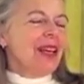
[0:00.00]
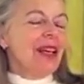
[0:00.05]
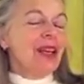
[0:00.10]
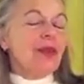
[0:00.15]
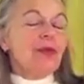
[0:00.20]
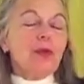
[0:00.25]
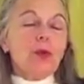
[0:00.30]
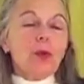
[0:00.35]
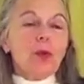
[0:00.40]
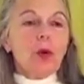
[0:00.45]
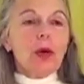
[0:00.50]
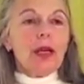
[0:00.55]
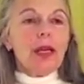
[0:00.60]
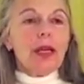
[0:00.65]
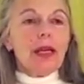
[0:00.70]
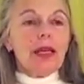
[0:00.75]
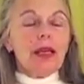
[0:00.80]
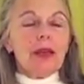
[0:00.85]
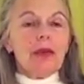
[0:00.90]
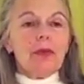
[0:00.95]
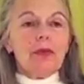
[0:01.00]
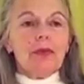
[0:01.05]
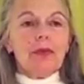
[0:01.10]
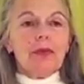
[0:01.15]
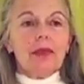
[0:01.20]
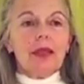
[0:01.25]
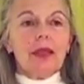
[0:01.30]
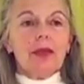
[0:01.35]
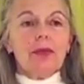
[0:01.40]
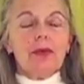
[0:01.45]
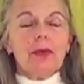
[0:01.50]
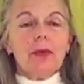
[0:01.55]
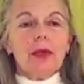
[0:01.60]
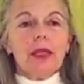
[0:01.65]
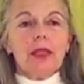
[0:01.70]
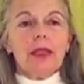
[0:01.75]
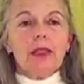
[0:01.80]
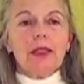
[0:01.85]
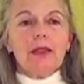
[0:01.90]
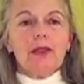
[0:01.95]
If we
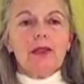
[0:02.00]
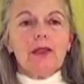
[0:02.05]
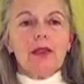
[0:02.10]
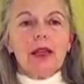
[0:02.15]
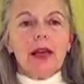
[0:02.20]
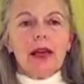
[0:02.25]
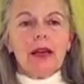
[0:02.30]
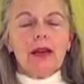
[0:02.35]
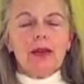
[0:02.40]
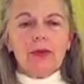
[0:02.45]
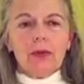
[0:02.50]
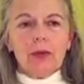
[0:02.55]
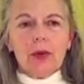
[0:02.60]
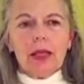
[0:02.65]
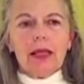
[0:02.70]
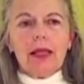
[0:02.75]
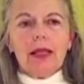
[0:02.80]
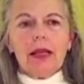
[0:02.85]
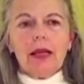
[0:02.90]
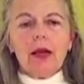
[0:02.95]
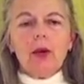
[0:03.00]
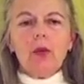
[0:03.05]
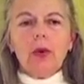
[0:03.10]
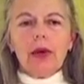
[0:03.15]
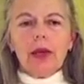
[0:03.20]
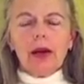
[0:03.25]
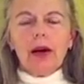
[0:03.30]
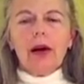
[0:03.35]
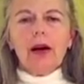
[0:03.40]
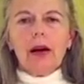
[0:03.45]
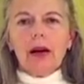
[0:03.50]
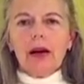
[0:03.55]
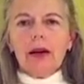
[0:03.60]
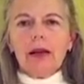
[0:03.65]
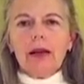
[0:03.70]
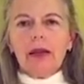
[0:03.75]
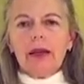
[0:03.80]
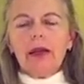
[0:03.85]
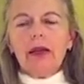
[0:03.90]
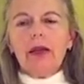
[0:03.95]
do that, if we think we are
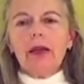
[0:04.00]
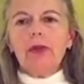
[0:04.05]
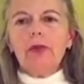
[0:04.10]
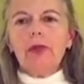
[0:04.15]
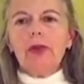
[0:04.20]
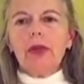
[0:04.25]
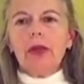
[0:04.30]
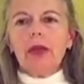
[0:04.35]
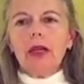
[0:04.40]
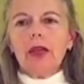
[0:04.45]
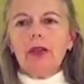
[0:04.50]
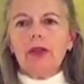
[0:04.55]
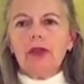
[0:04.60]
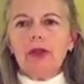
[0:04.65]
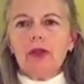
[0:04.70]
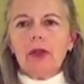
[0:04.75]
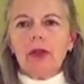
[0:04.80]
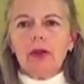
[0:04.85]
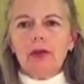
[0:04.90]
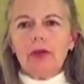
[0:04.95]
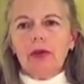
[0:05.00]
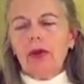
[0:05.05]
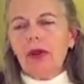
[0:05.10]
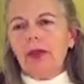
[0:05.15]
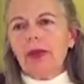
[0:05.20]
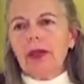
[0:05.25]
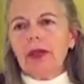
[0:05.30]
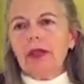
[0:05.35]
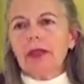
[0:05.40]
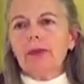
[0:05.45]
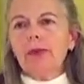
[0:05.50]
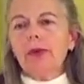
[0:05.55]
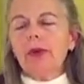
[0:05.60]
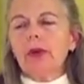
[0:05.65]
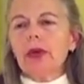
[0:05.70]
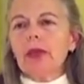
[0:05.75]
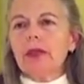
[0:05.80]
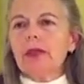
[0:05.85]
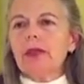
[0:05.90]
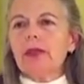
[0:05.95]
an accumulation of all these
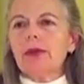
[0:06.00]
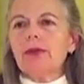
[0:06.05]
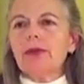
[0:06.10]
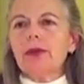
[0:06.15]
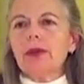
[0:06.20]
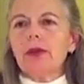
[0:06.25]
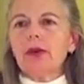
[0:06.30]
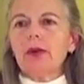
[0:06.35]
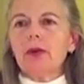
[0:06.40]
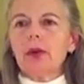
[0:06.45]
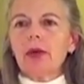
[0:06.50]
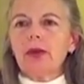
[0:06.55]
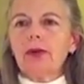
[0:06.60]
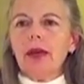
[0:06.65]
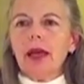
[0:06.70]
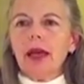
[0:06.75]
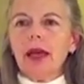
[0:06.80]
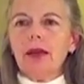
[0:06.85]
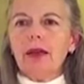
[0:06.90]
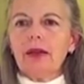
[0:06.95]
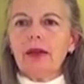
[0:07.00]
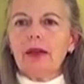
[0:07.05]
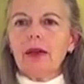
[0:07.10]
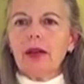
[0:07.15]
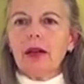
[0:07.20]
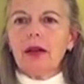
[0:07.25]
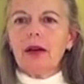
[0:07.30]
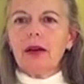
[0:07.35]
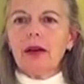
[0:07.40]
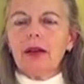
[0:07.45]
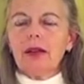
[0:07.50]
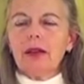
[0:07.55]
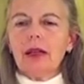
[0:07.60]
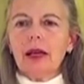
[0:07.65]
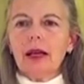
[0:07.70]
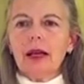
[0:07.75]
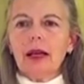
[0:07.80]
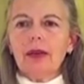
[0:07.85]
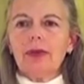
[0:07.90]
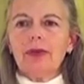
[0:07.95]
points of view we've had during our
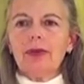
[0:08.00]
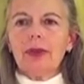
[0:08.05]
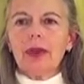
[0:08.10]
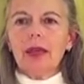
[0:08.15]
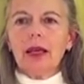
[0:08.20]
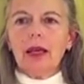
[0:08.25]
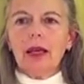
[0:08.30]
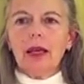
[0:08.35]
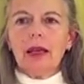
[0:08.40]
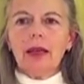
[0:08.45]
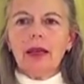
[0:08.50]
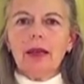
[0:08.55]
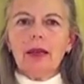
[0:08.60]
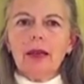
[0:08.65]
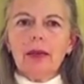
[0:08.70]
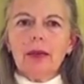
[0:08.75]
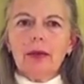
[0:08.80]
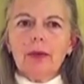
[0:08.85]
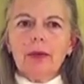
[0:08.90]
life, then